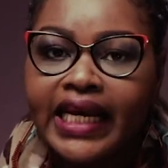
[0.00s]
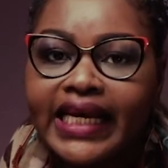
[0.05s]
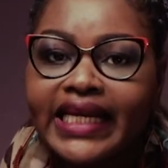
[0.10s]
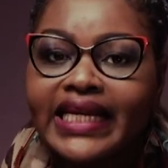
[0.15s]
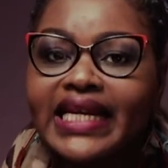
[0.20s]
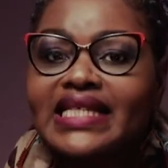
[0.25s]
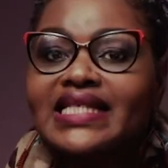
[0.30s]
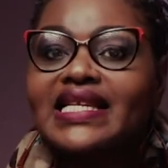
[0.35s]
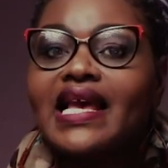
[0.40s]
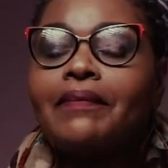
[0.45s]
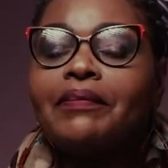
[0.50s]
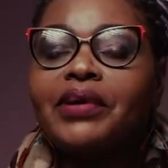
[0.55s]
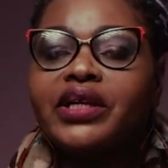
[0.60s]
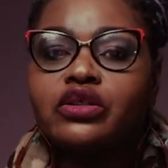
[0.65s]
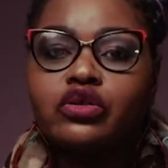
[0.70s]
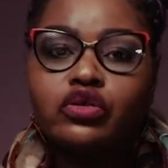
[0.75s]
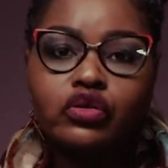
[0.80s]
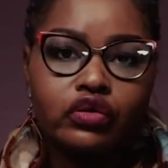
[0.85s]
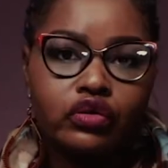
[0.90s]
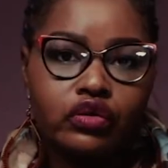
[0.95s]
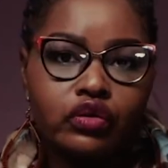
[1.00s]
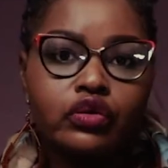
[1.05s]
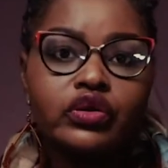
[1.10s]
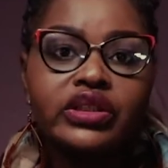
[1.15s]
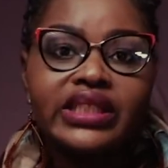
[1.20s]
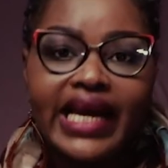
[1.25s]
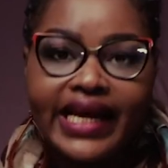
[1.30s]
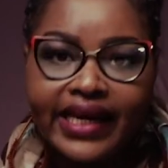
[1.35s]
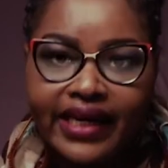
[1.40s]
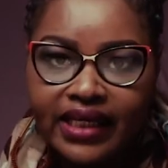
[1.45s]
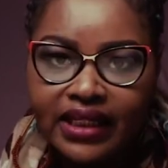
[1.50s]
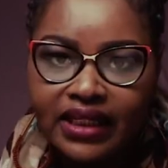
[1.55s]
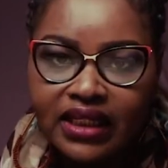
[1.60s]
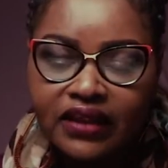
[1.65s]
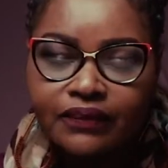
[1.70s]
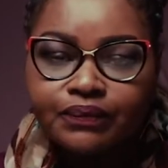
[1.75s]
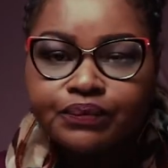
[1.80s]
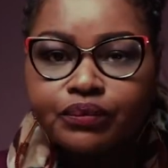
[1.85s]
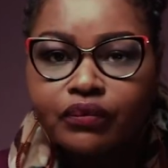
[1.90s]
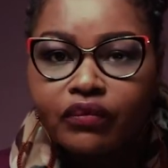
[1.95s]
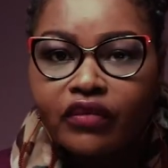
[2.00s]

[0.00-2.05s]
it has happened to you directly